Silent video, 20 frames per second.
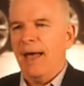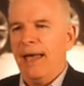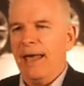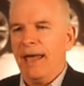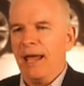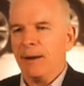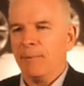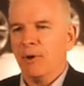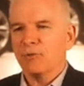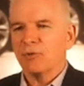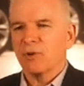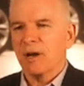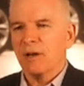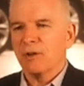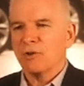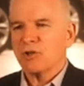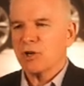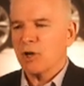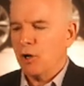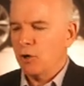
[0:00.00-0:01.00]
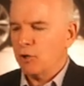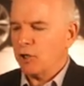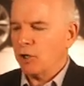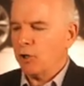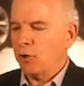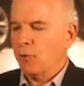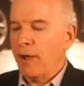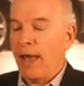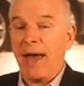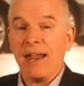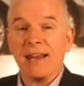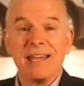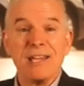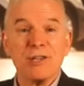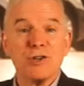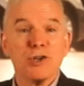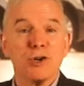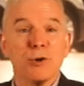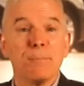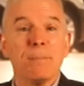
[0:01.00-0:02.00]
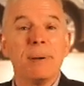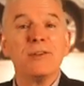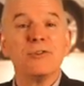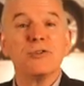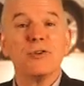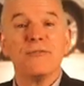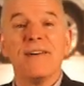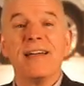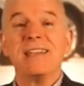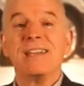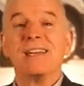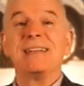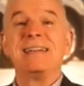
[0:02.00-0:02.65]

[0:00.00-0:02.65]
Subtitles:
And I'm also going to show you how to get your Pennsylvania